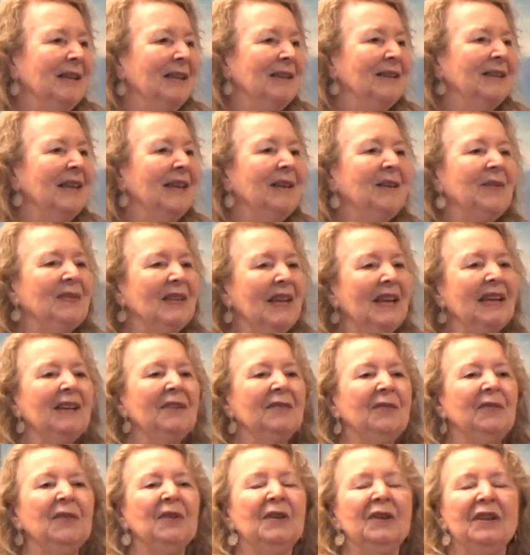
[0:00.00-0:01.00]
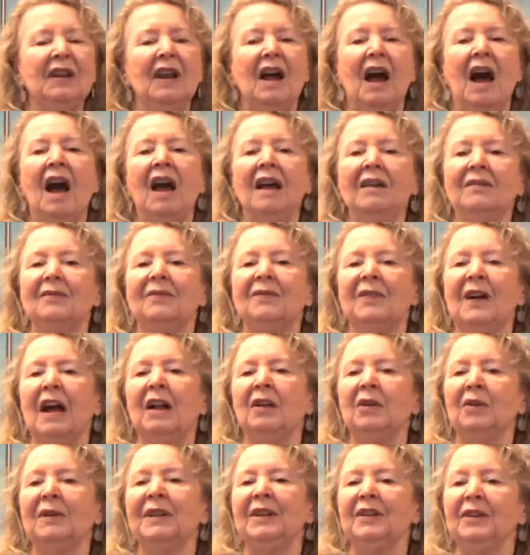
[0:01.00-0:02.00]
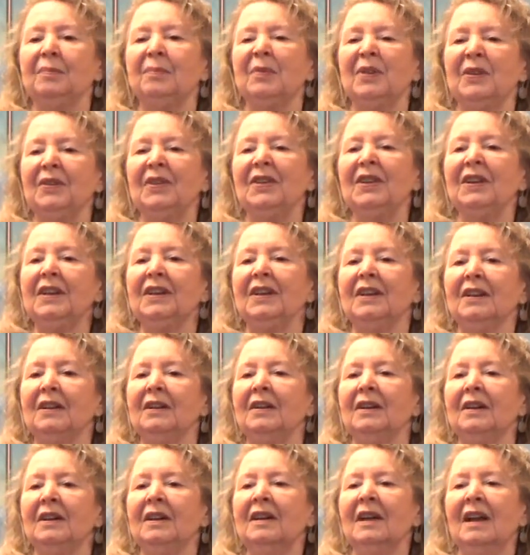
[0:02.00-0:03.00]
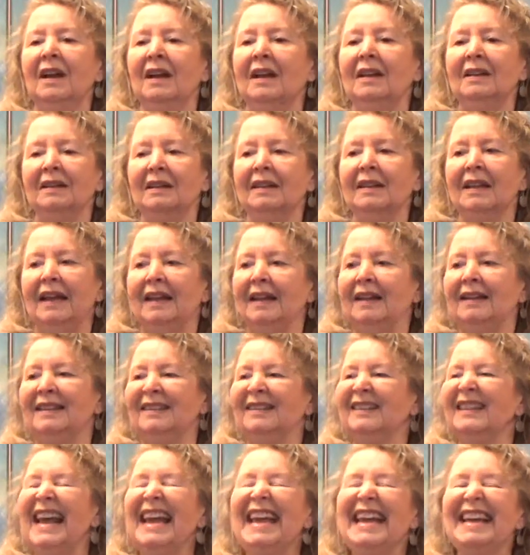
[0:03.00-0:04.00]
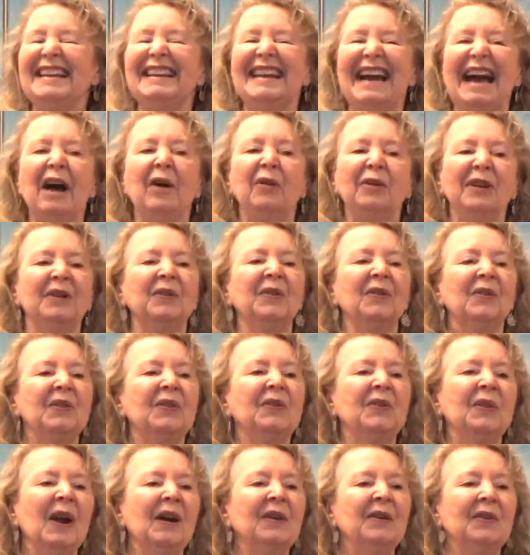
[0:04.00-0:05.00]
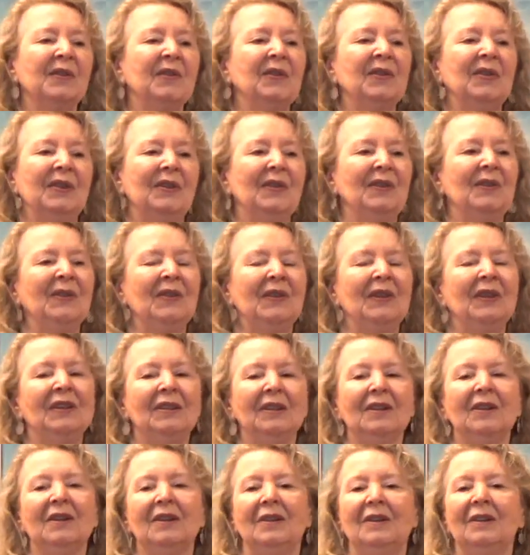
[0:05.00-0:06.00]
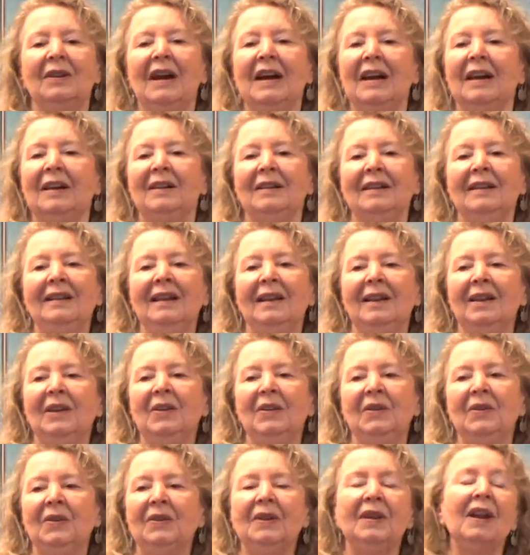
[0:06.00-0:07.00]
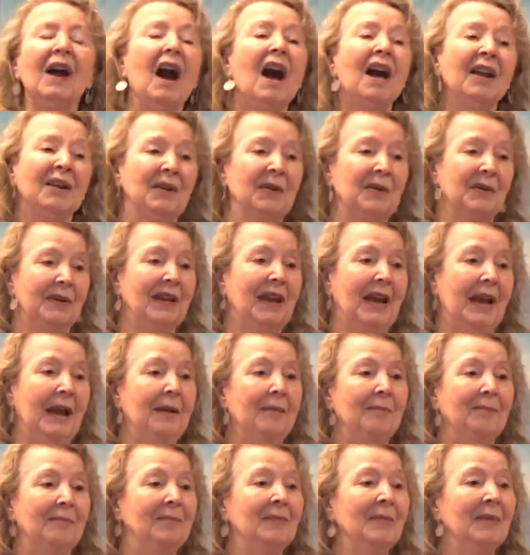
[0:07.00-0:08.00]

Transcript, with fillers: They say if you're not following the particular lay, laid out instructions in the Quran, you're not okay.